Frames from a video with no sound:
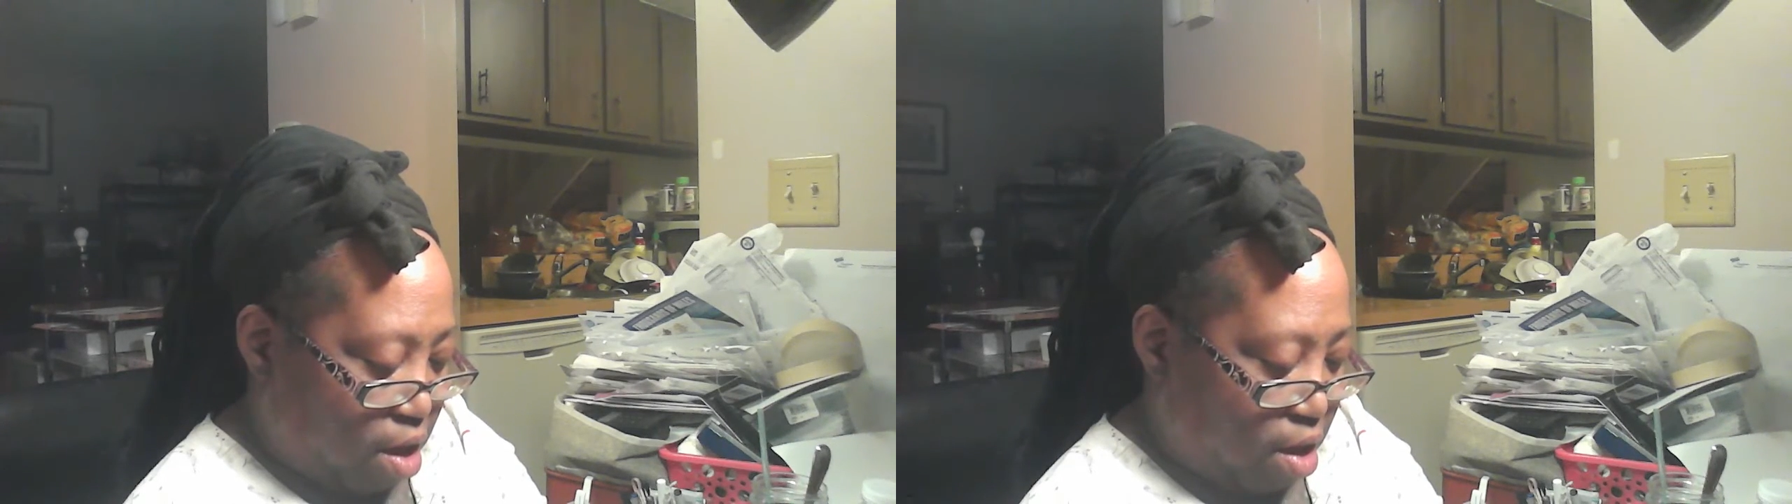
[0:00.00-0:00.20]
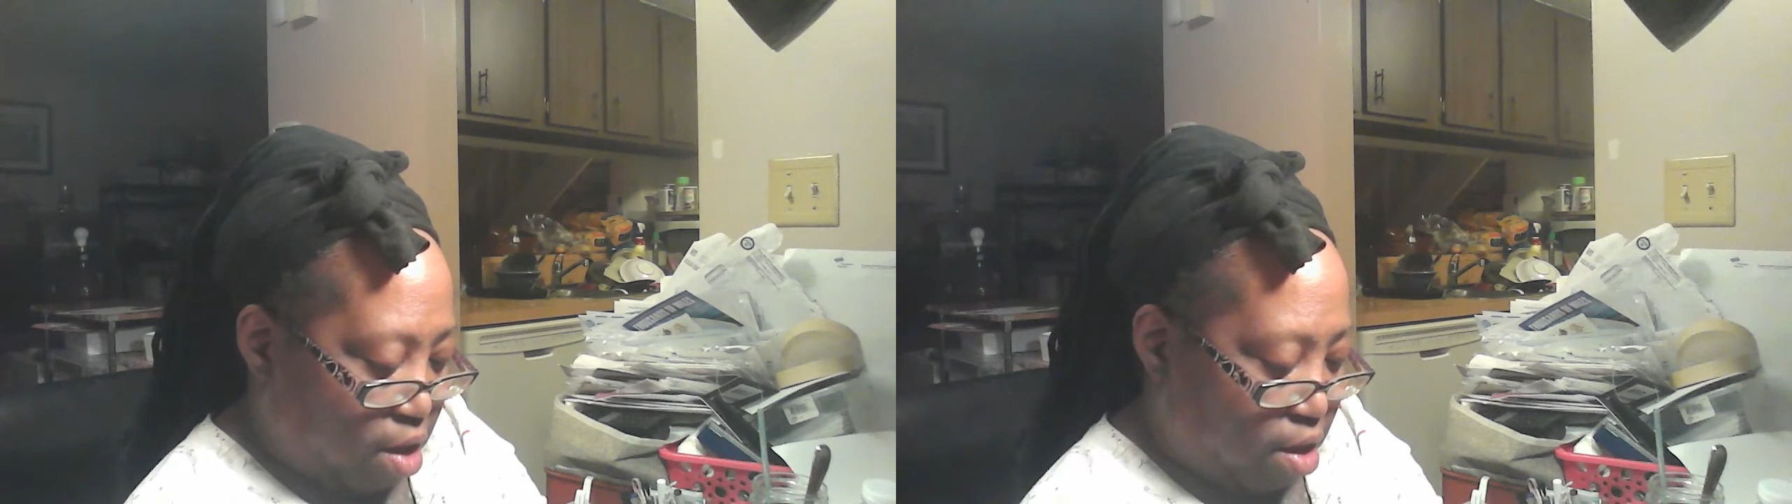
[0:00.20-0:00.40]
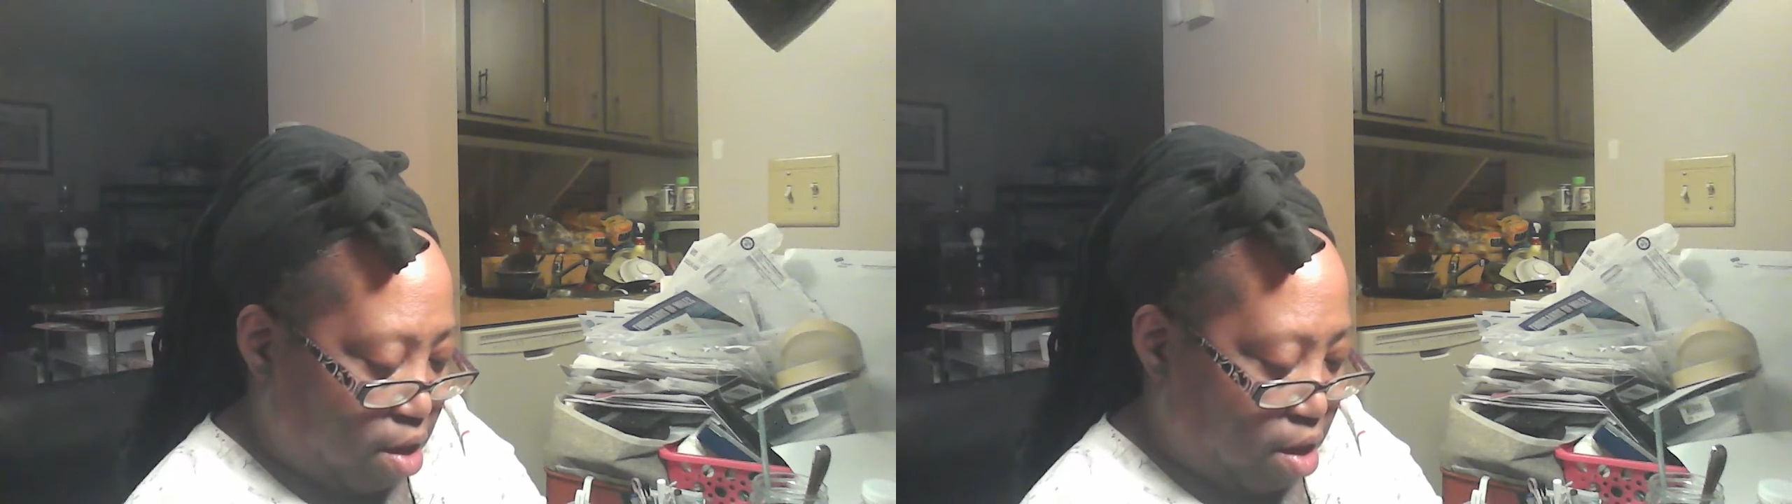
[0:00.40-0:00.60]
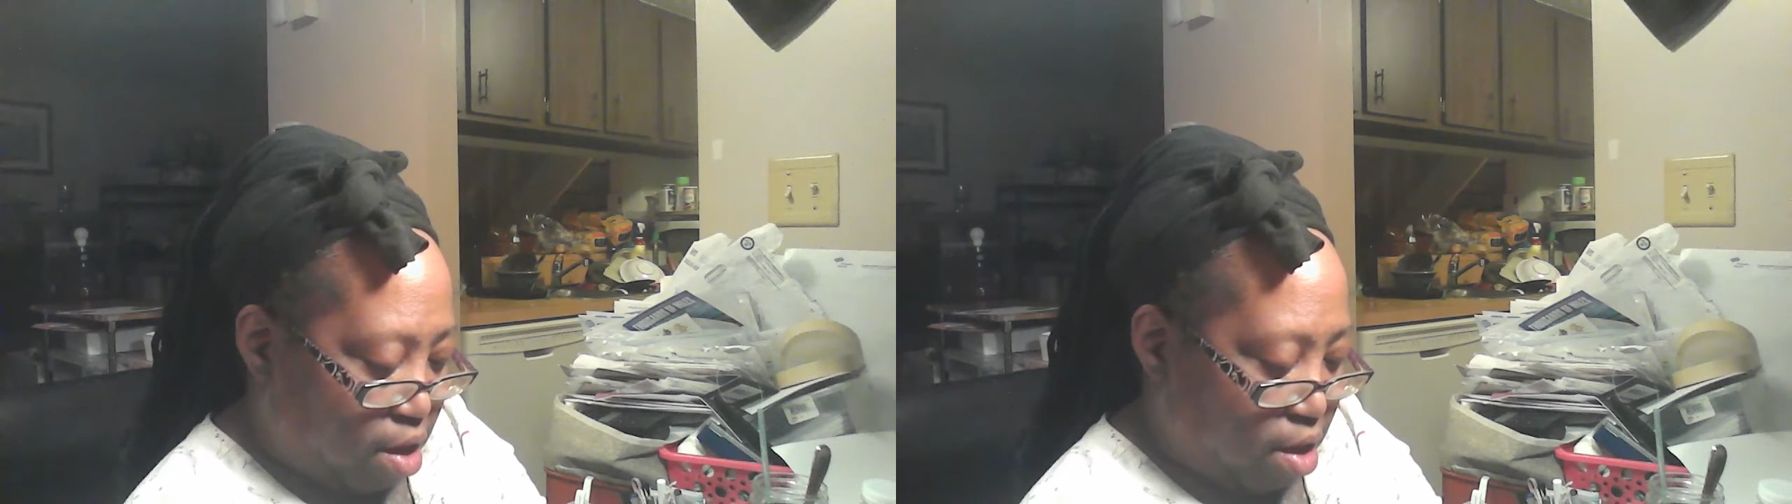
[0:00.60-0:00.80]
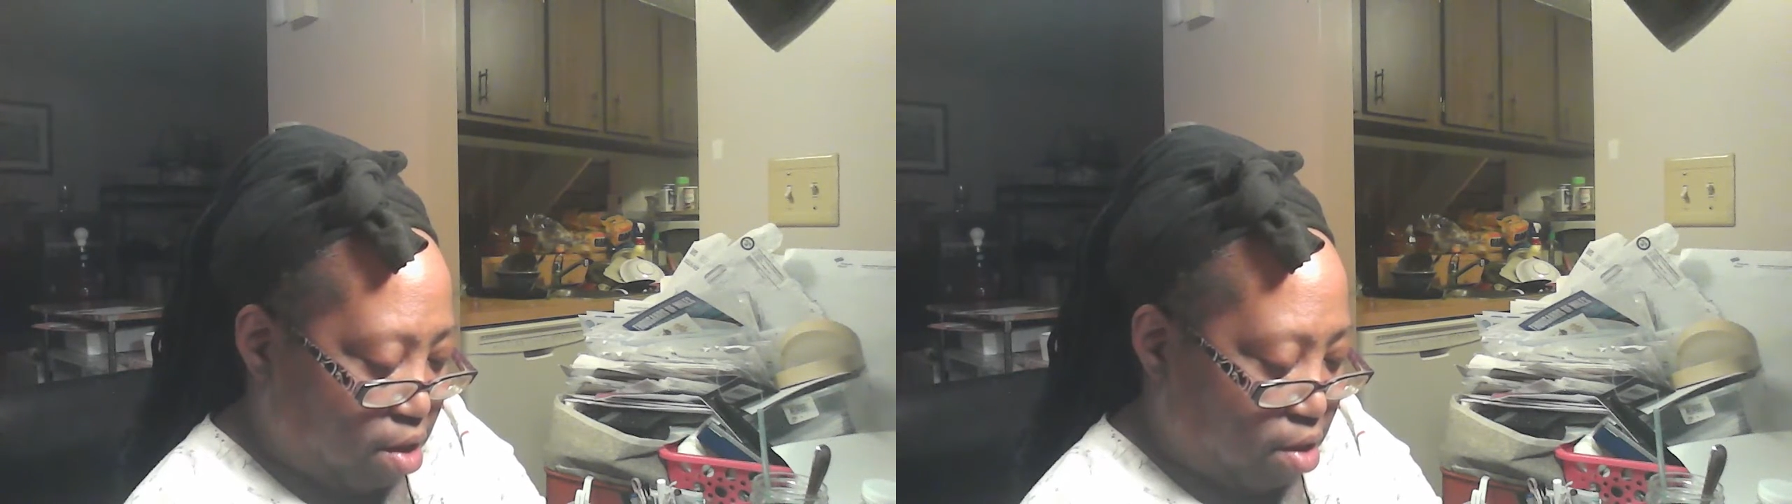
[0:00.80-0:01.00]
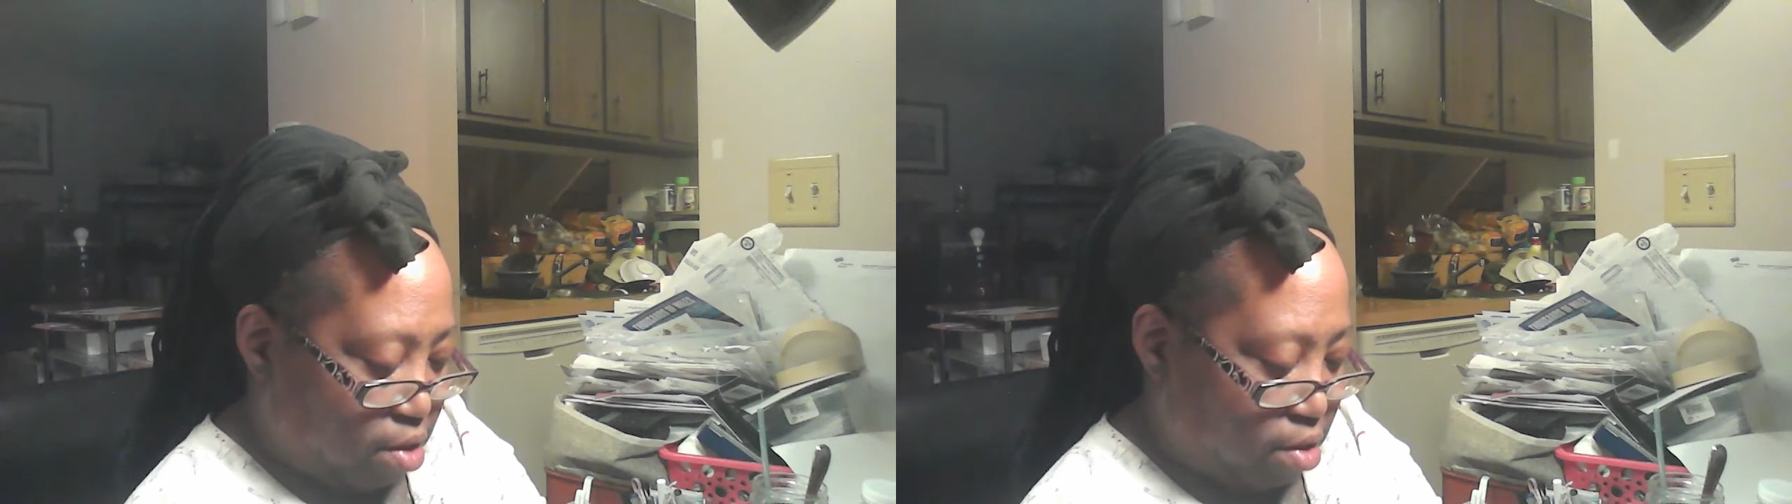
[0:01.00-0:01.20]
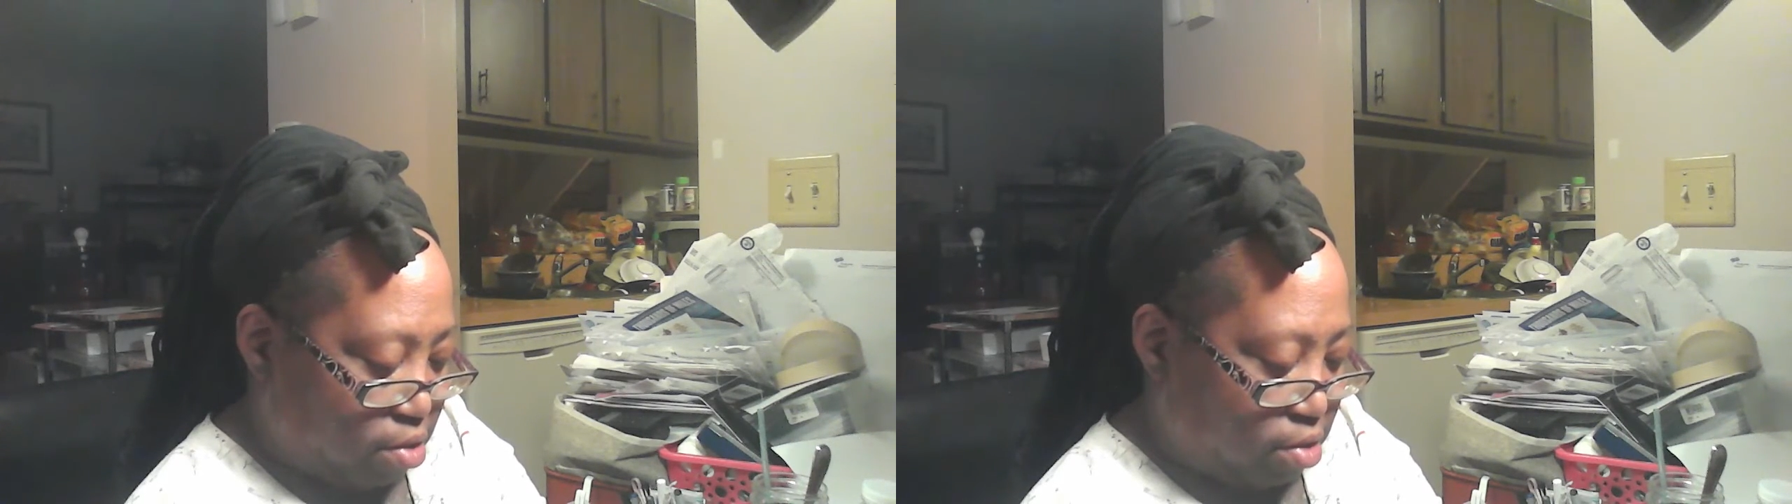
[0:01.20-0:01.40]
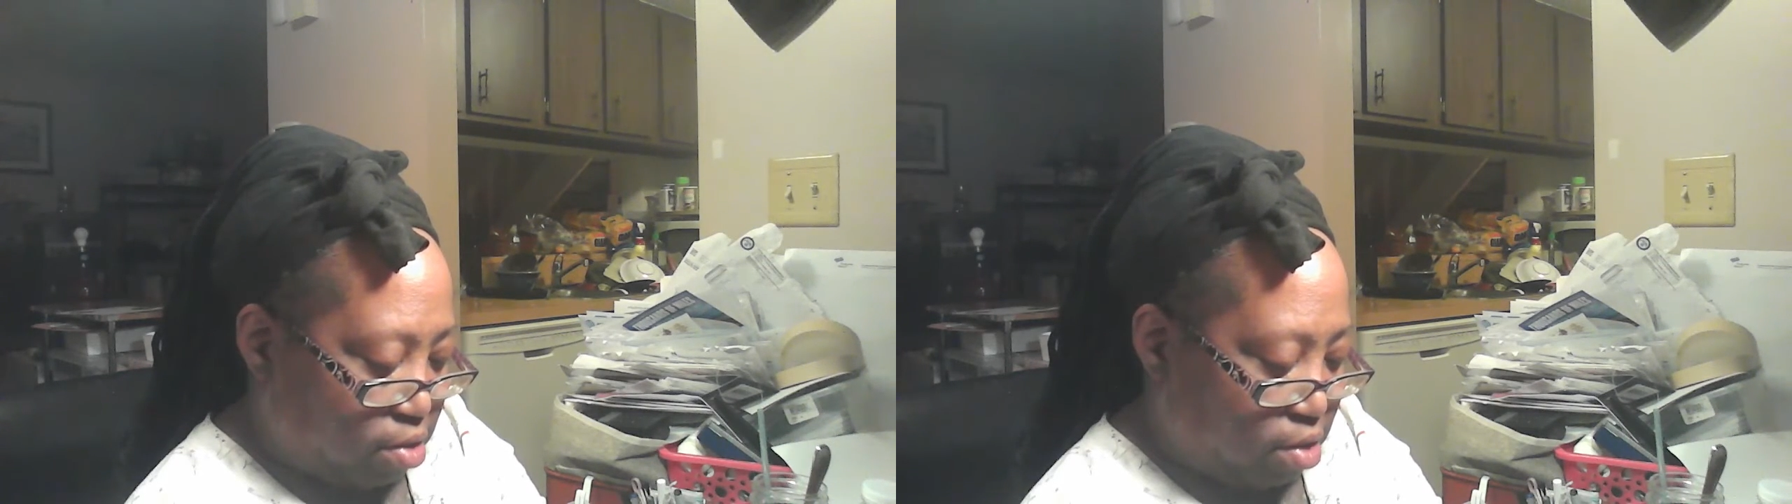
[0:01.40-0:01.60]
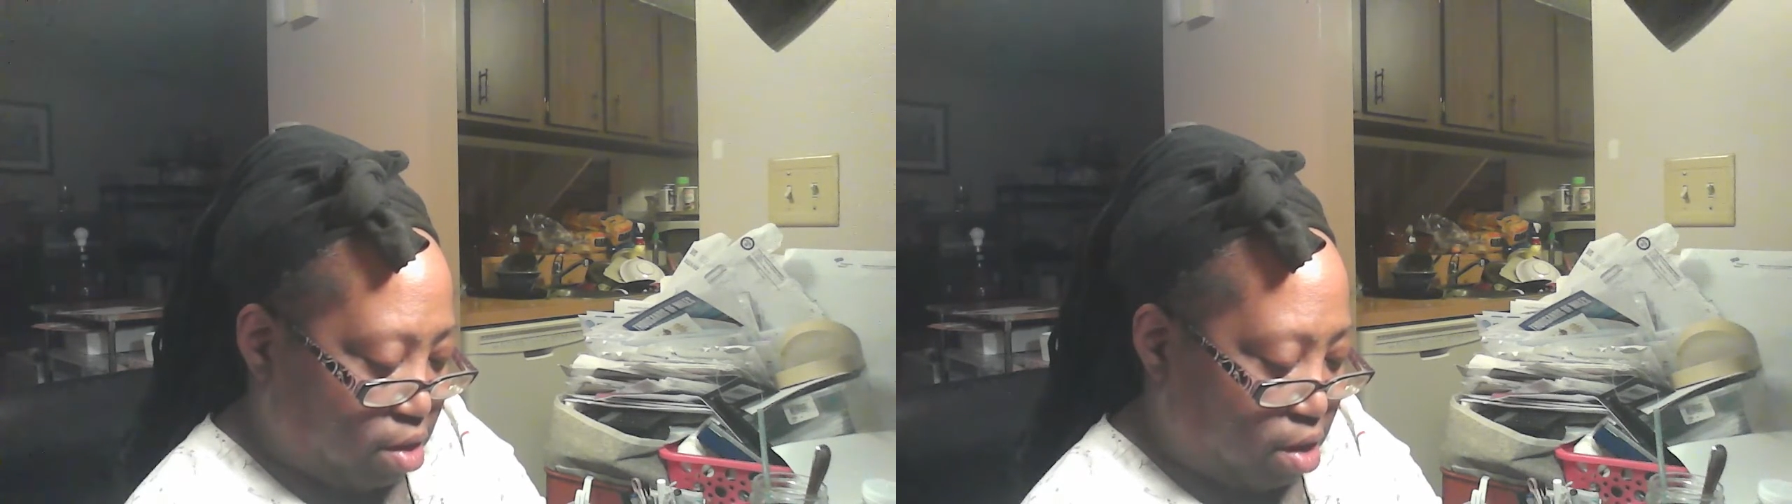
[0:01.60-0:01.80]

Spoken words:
yeah, let's see.